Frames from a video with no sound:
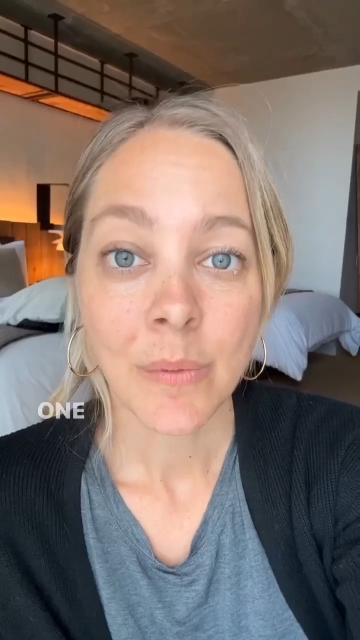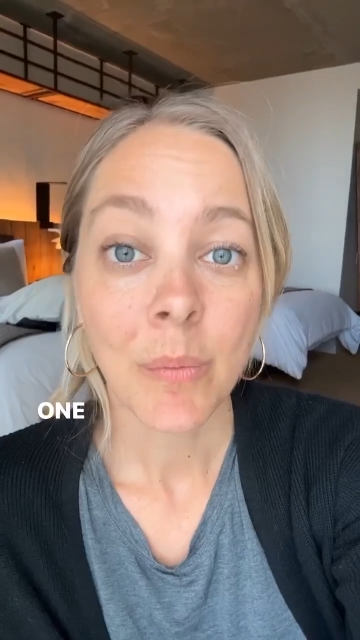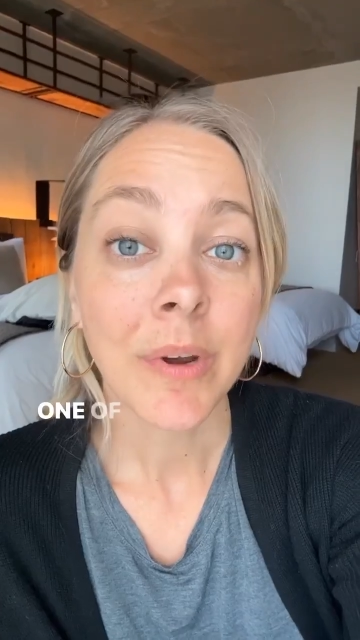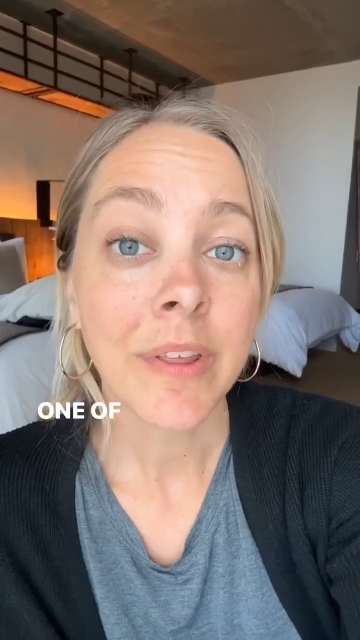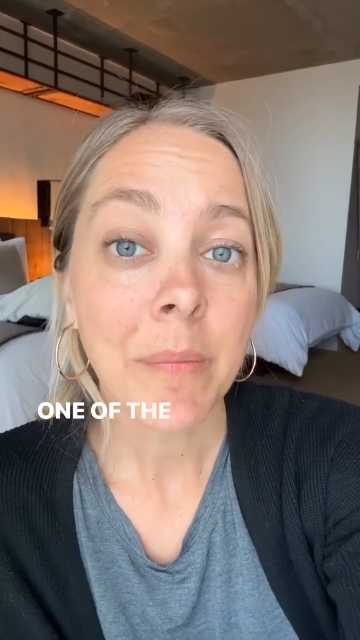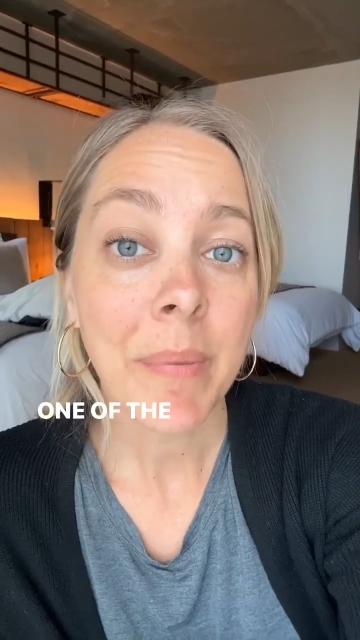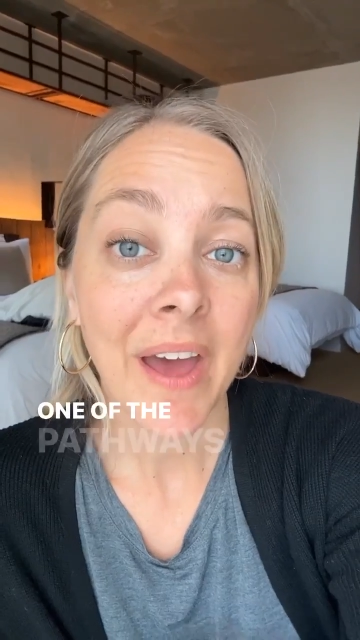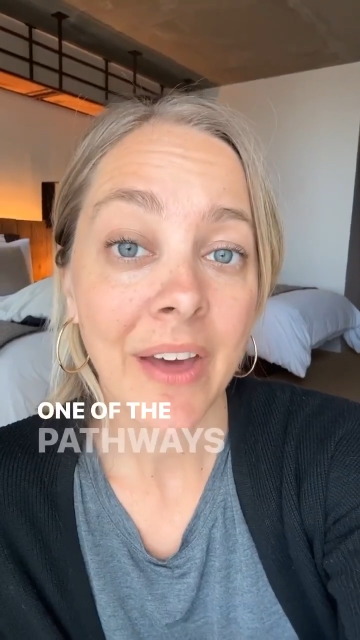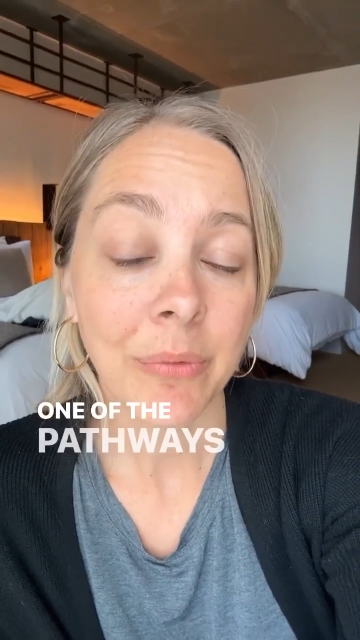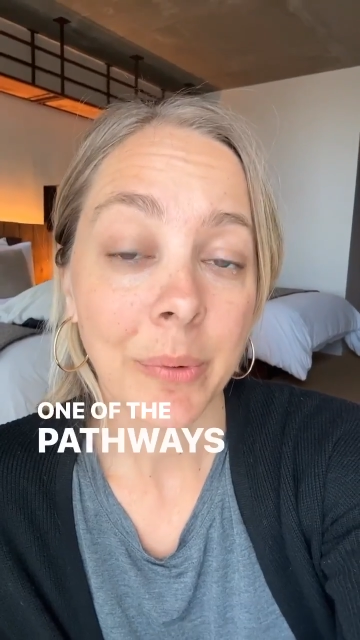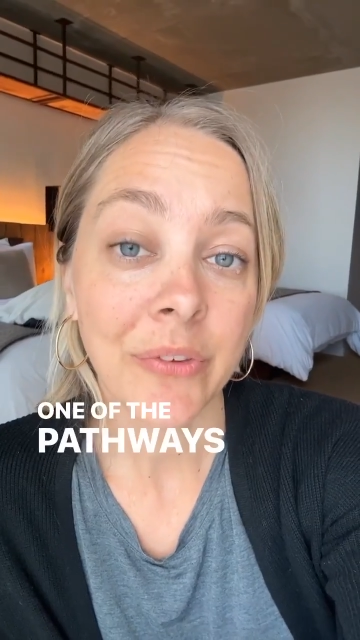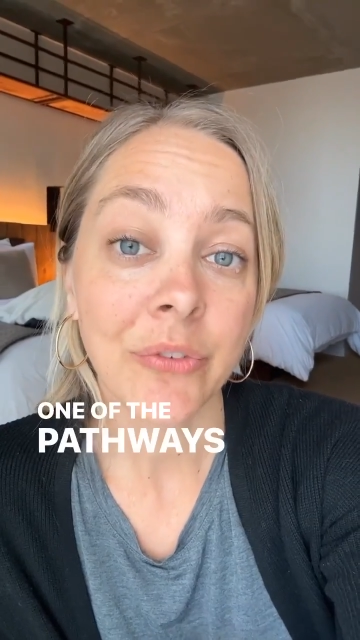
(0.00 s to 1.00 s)
One of the
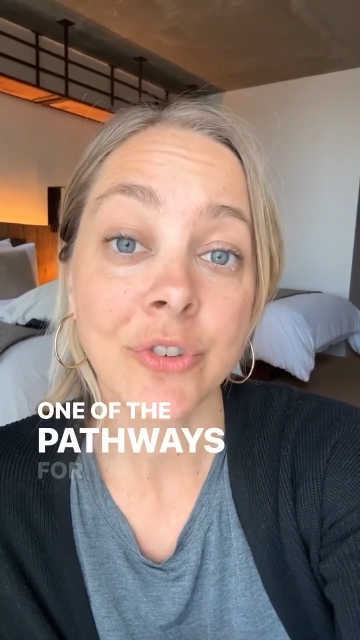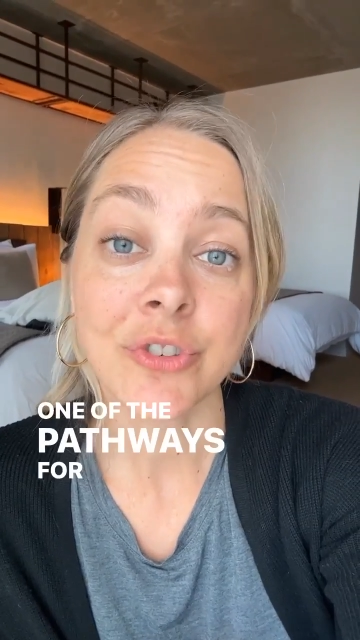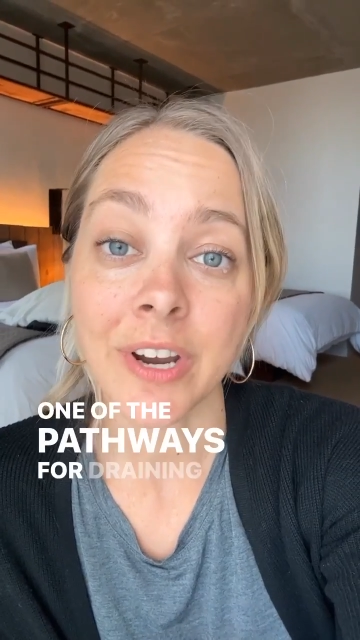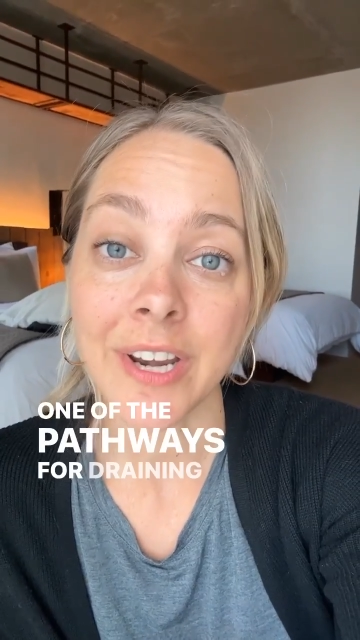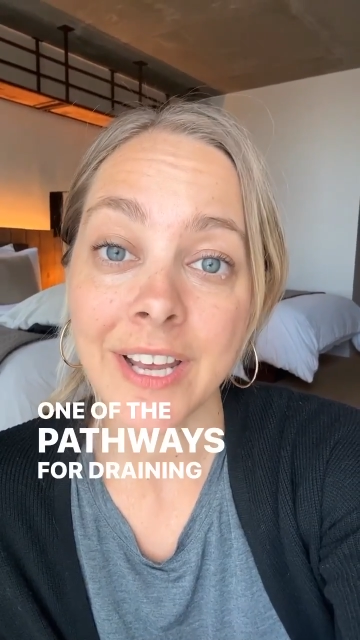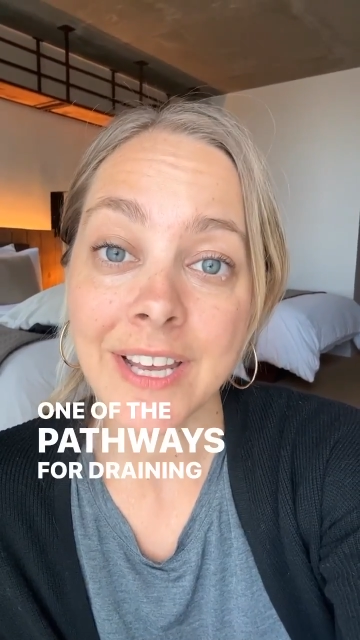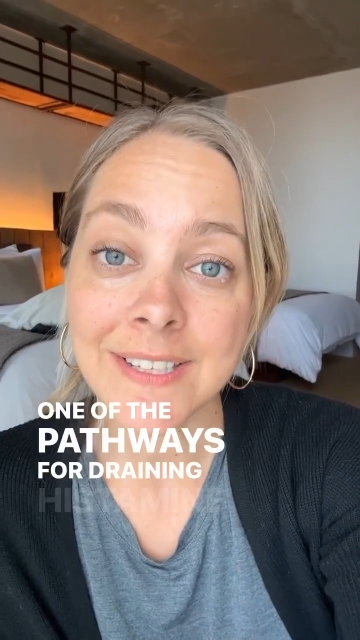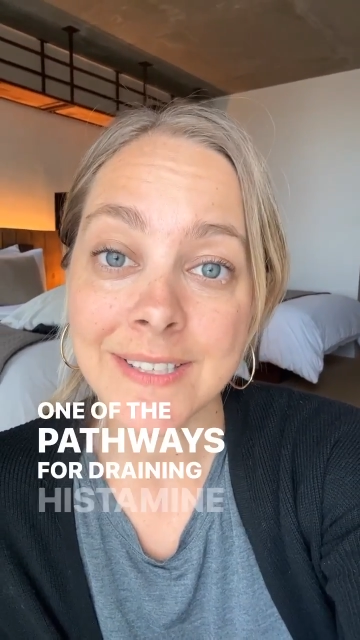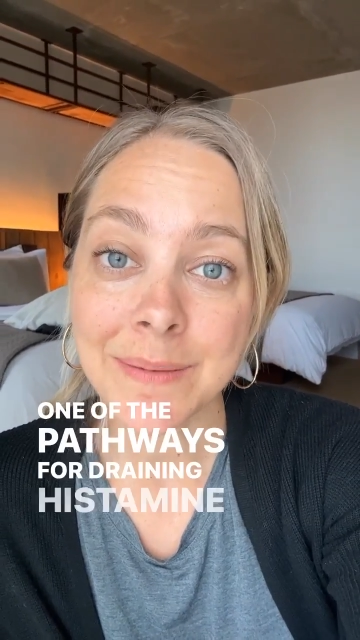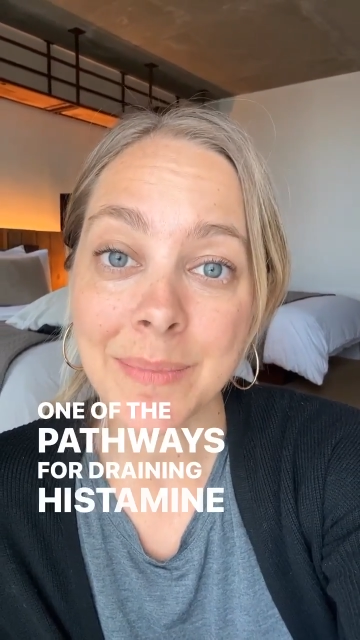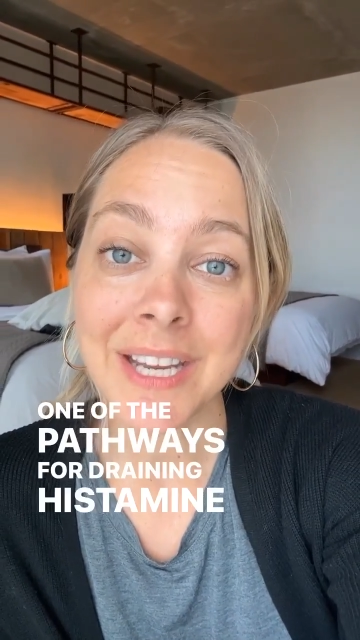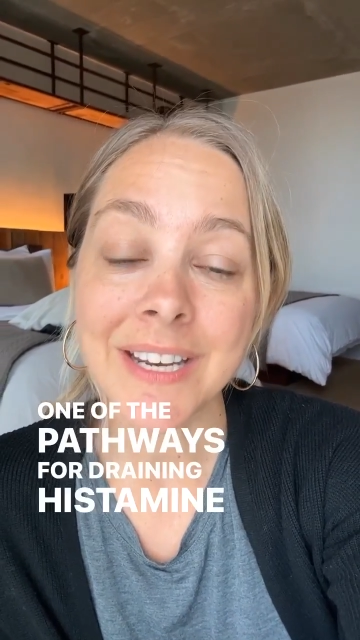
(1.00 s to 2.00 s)
pathways for draining
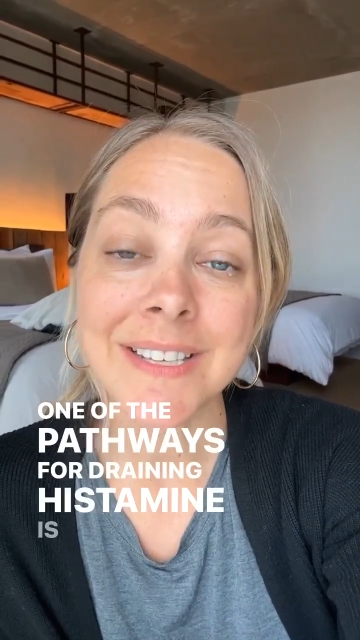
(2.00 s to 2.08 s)
histamine